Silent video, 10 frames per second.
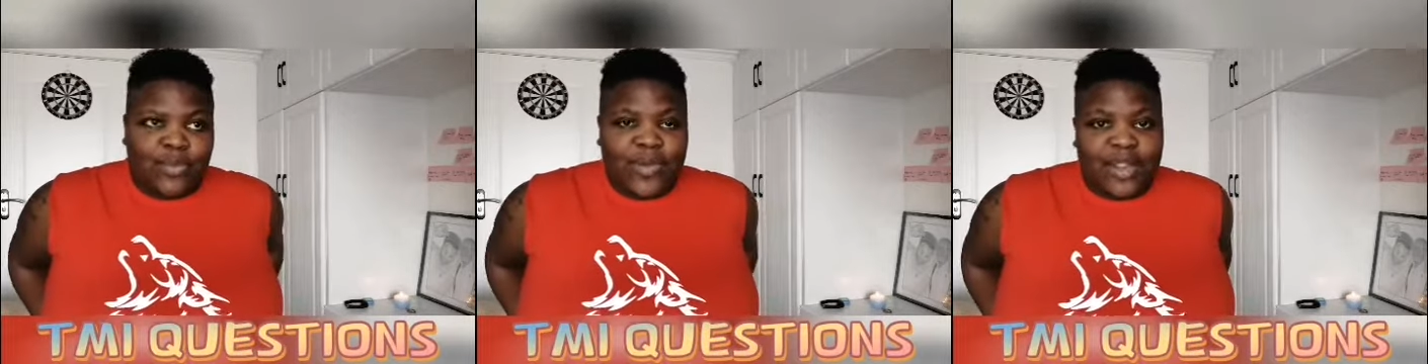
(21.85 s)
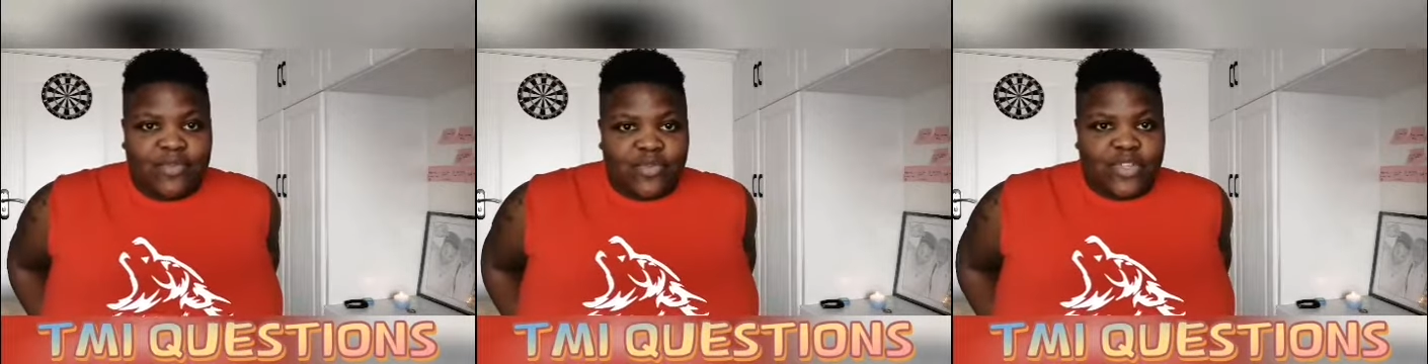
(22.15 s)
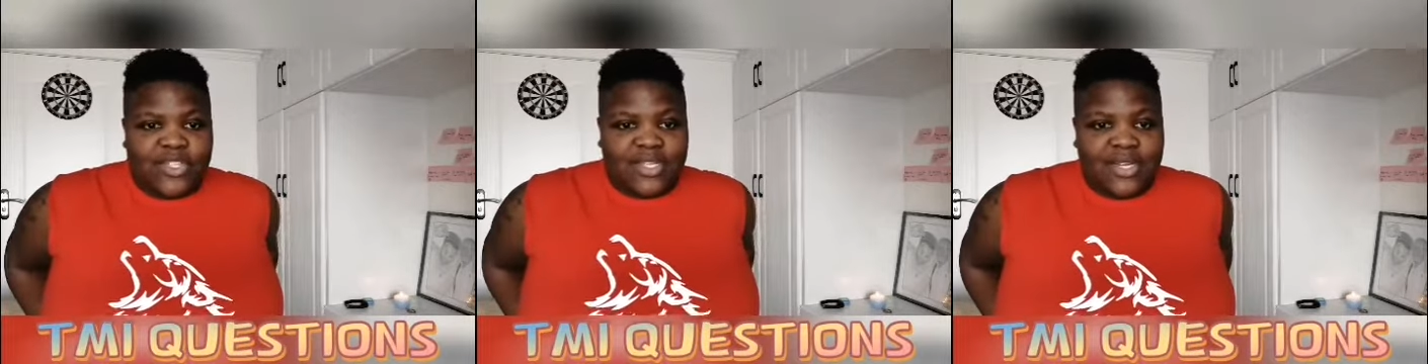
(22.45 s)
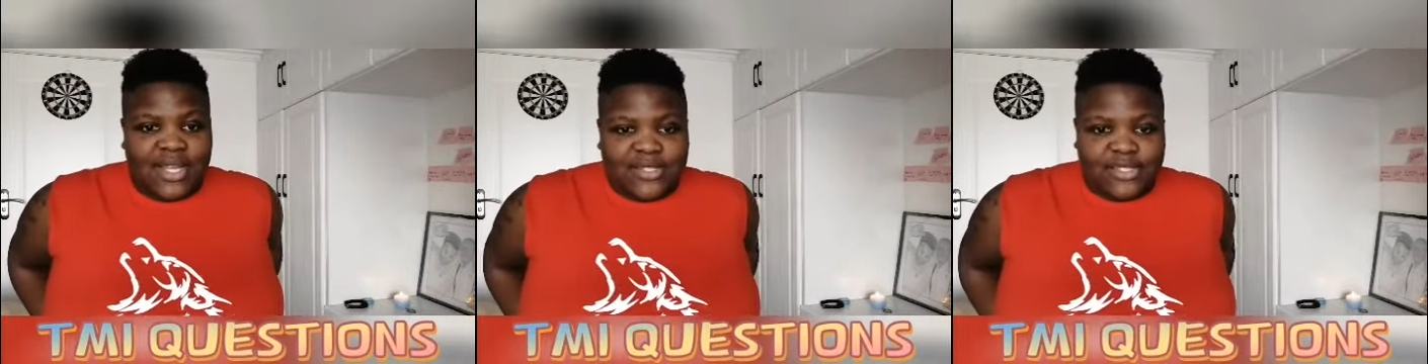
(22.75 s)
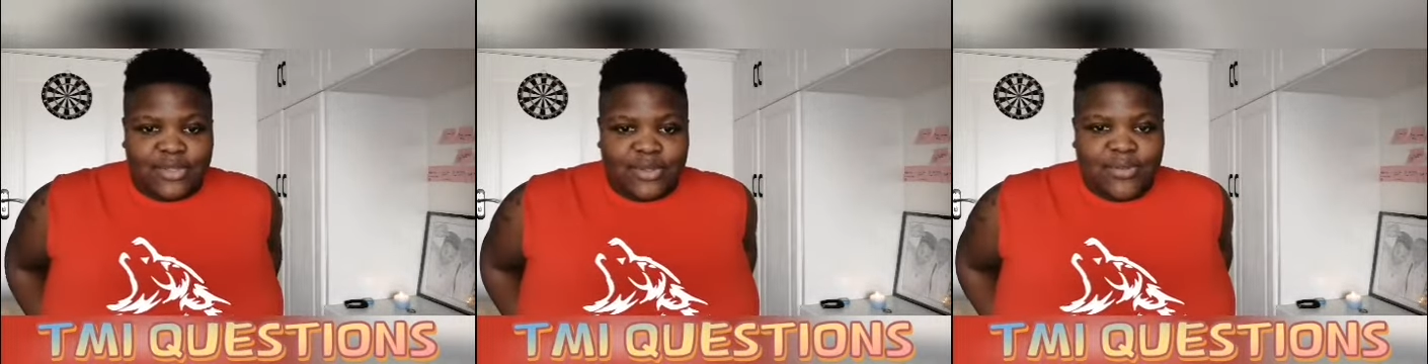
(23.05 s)
whatever reason, I
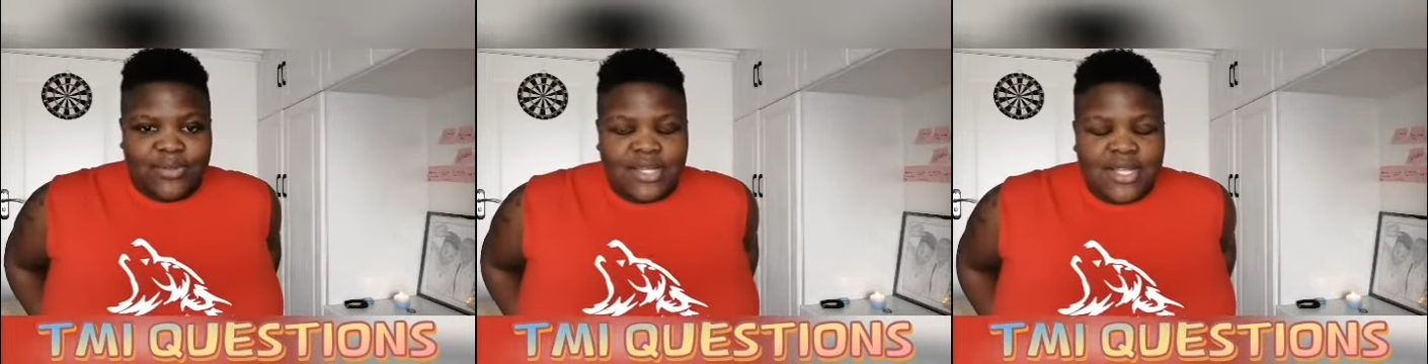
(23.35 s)
don't know.